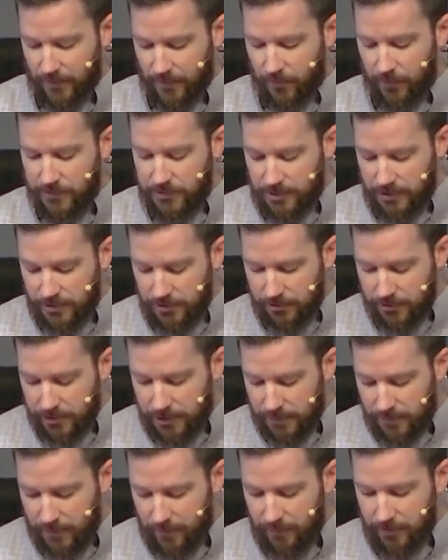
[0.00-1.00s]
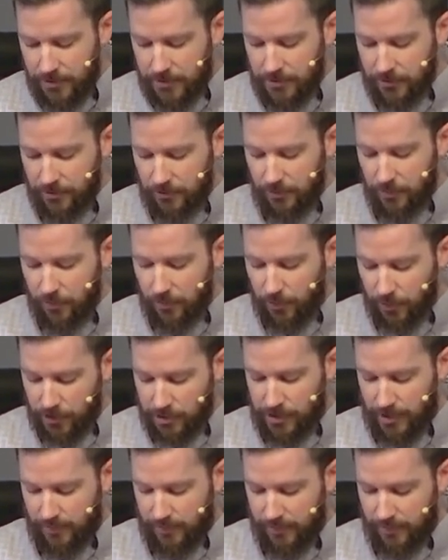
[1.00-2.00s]
which is your spiritual
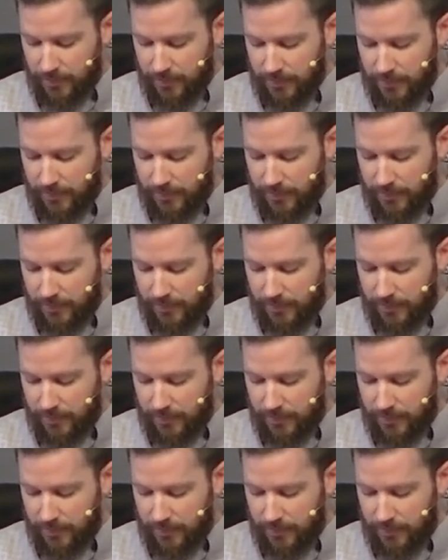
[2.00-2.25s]
worship.